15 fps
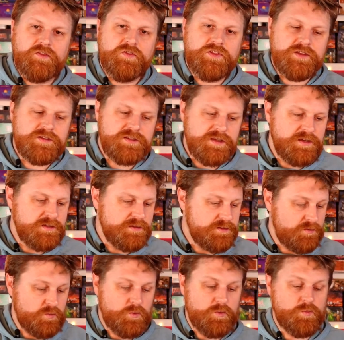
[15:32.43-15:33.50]
This is,
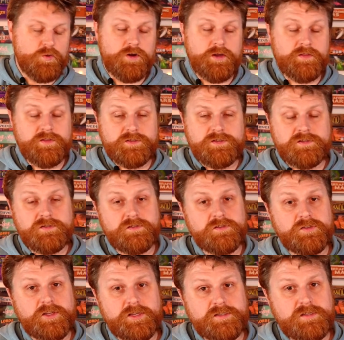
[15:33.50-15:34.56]
well, this is the
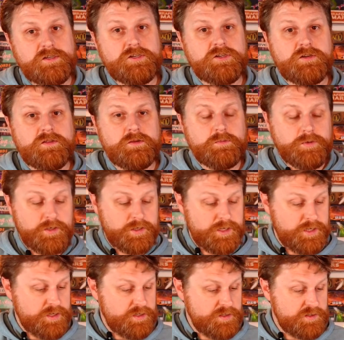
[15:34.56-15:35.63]
deluxe edition of the book.
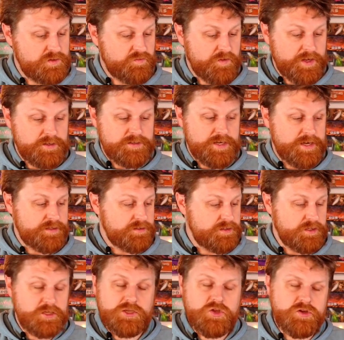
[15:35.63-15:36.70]
It is
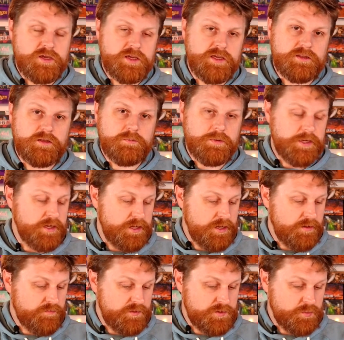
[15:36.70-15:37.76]
fantastic. You can get the
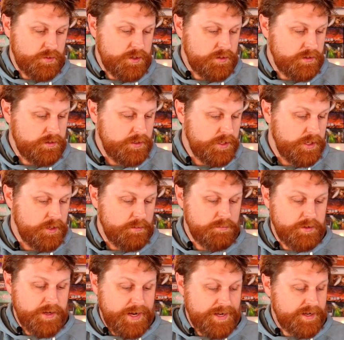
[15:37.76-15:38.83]
PDF as well,
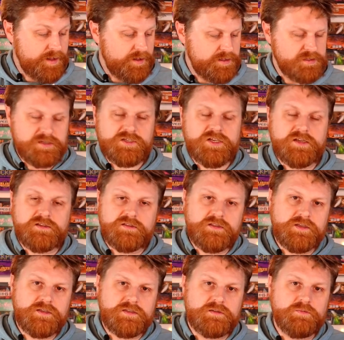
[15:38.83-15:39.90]
but I highly suggest
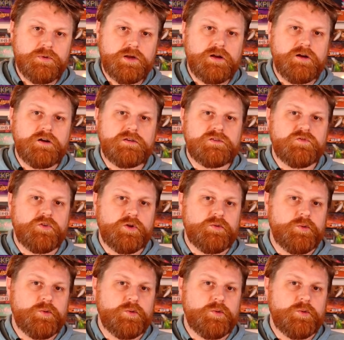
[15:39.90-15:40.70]
this because for a